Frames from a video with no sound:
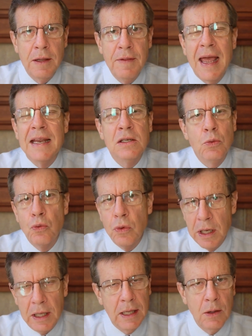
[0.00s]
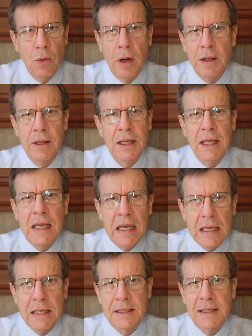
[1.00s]
And that's really one of the
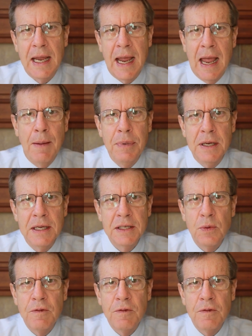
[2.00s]
keys to happiness.